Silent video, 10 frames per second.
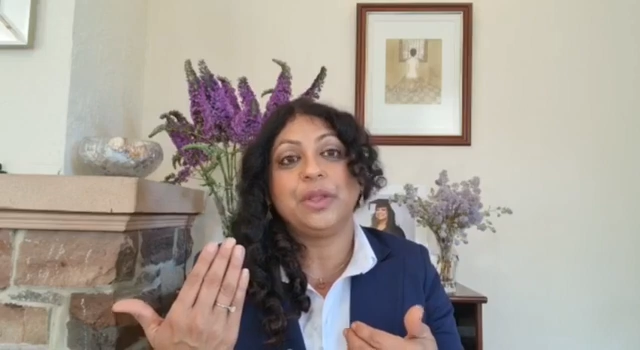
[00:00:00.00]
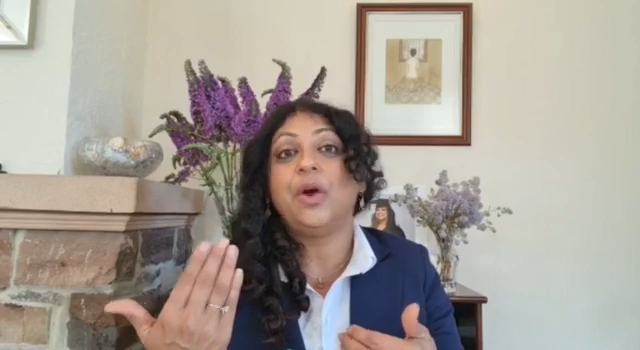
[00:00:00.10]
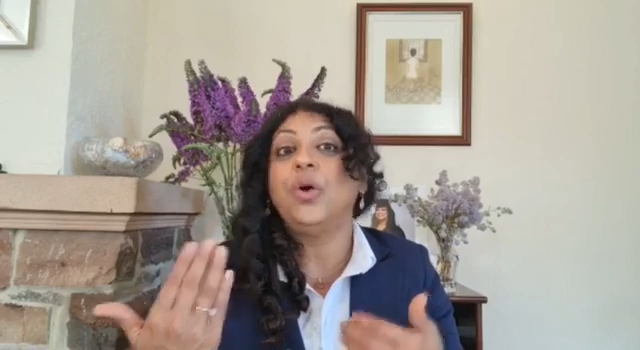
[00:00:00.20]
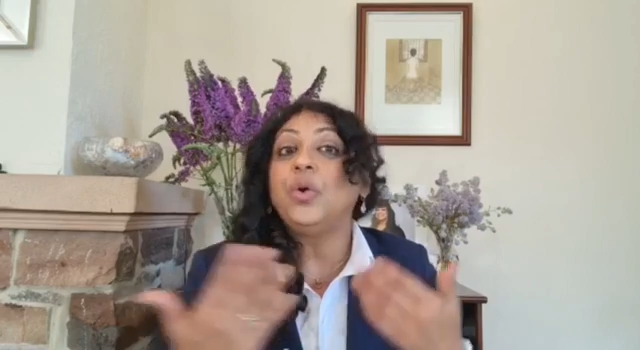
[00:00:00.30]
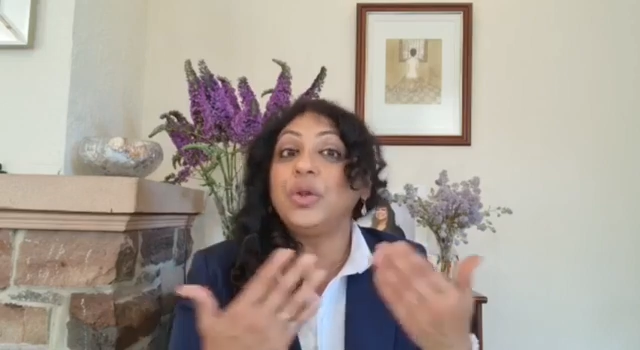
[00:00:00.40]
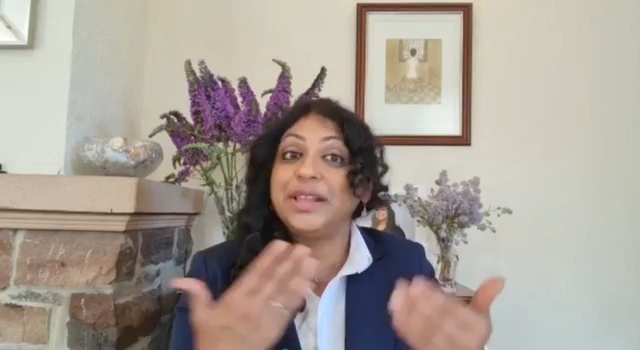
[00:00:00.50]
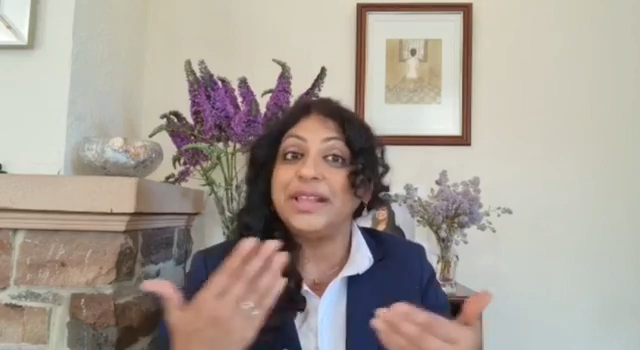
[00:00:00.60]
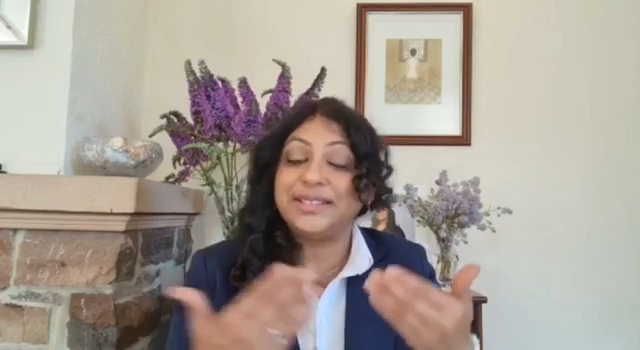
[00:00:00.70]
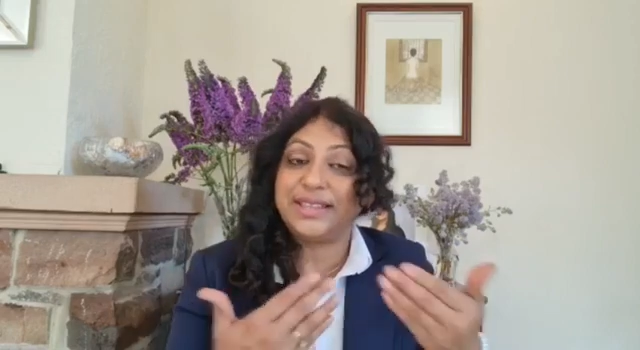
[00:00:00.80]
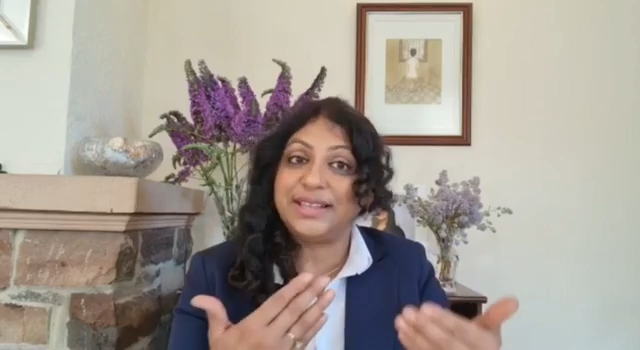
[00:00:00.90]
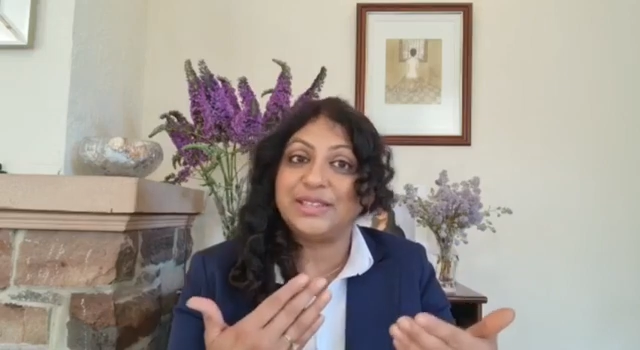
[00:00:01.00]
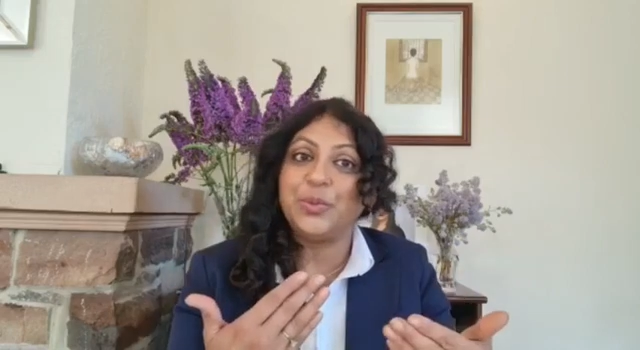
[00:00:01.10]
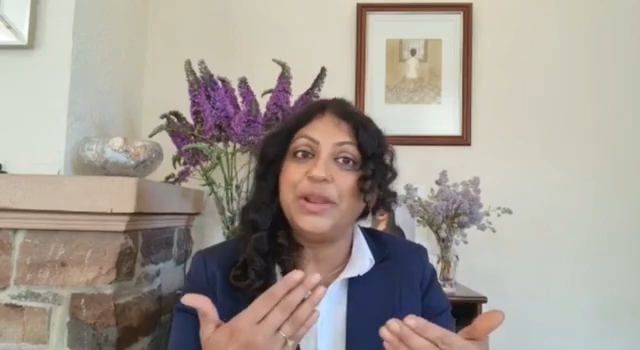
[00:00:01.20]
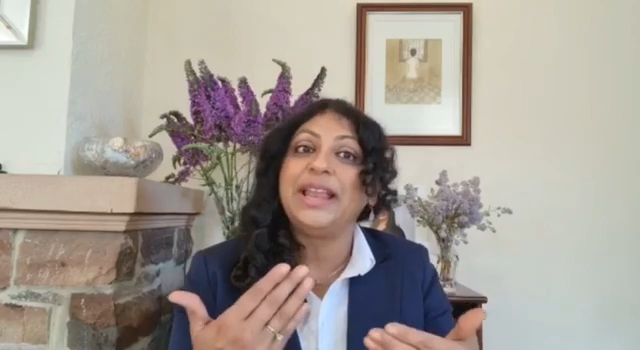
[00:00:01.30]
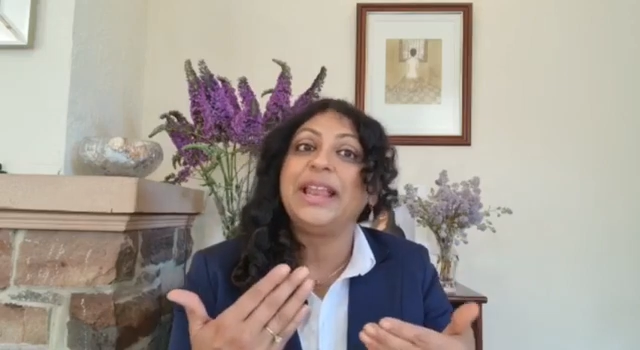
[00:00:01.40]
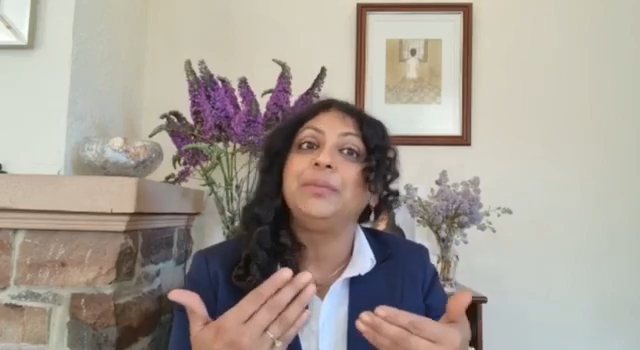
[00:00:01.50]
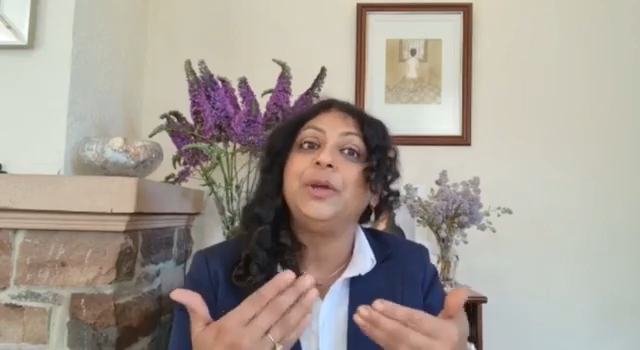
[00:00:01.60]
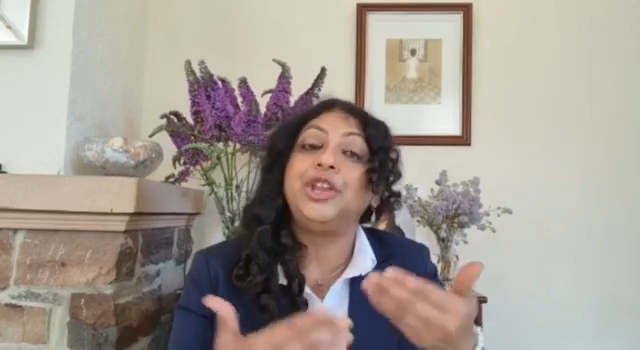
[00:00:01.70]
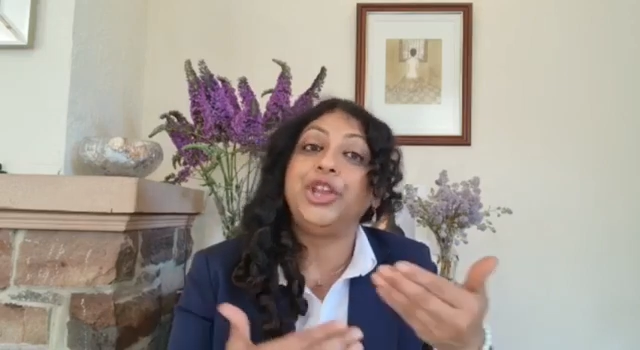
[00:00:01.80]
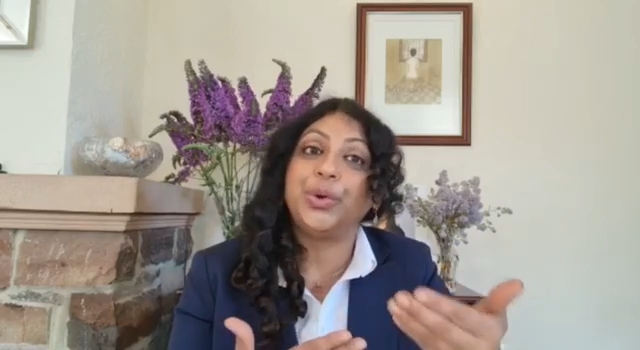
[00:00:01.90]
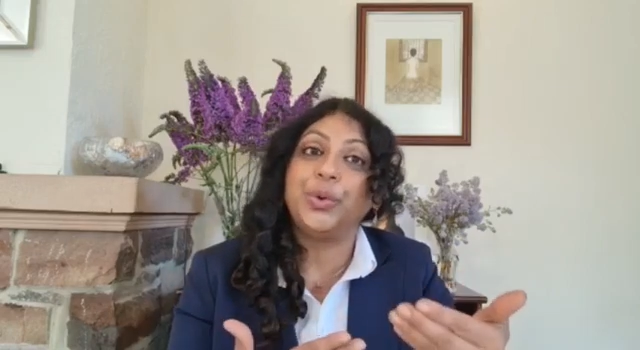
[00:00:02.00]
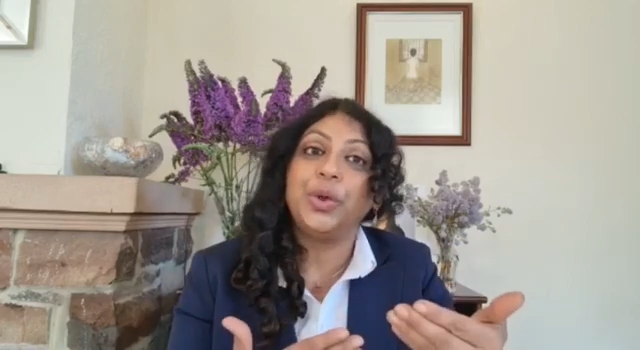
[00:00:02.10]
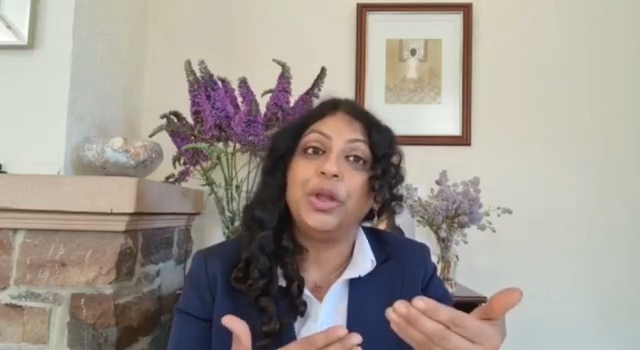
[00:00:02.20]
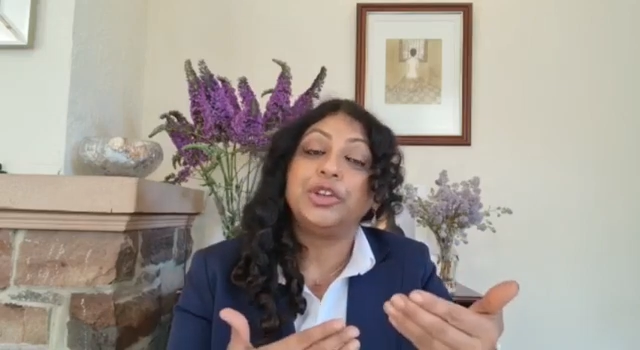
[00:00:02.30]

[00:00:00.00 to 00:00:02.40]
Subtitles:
All these things will enable you